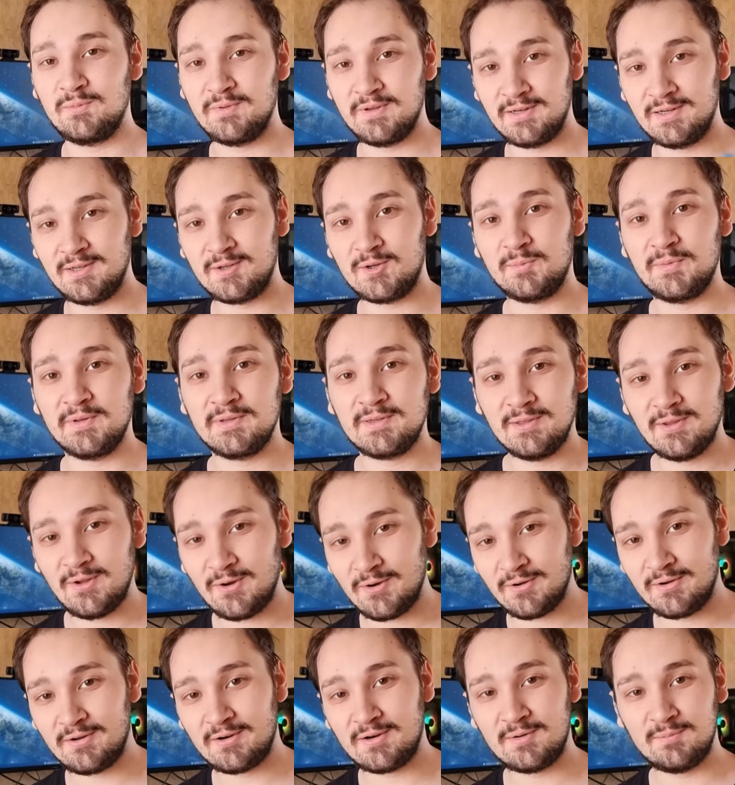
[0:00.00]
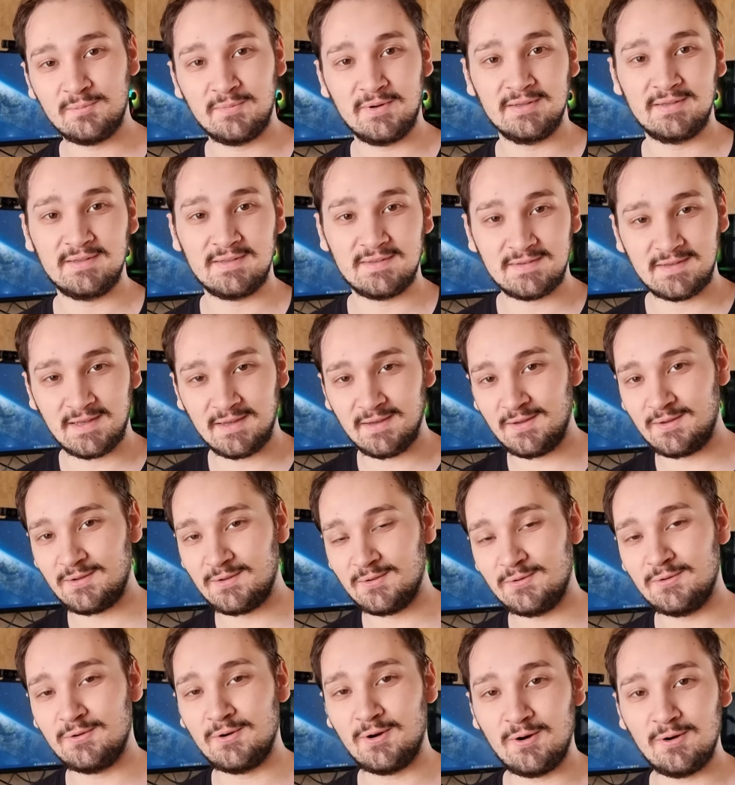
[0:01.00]
be a little bit longer, but thank
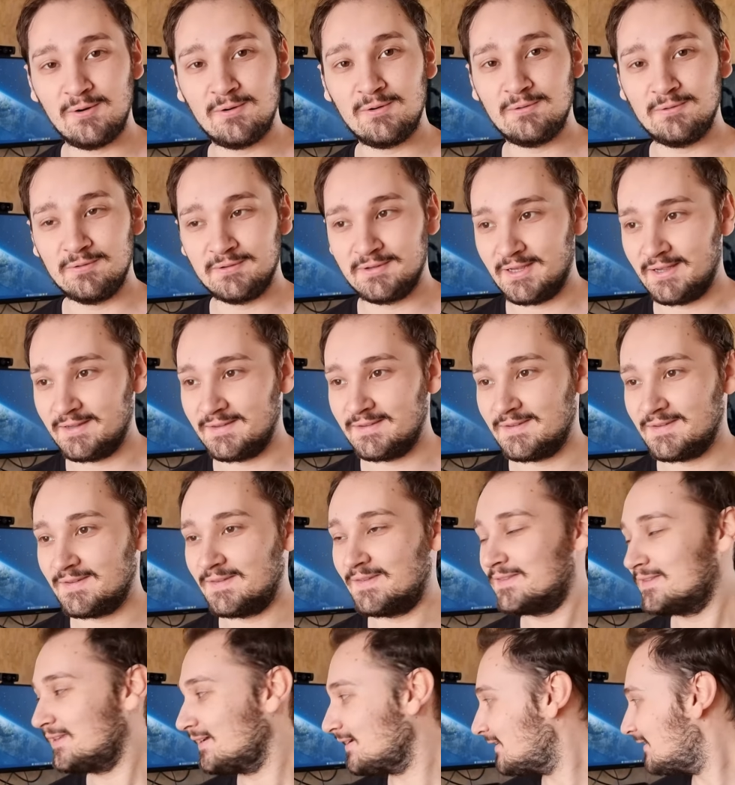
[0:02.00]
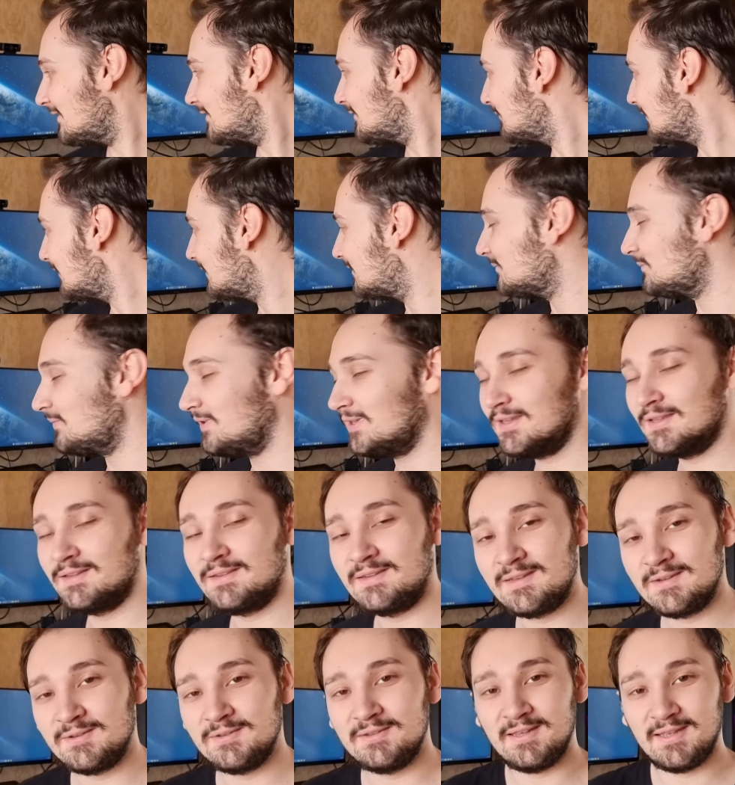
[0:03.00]
you all that stuck with me
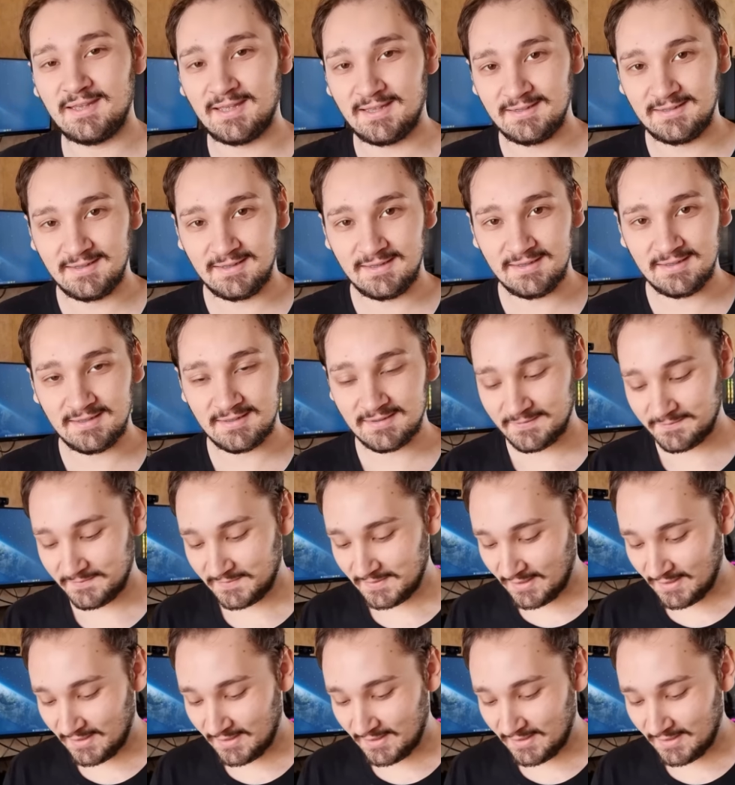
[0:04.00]
until the ending.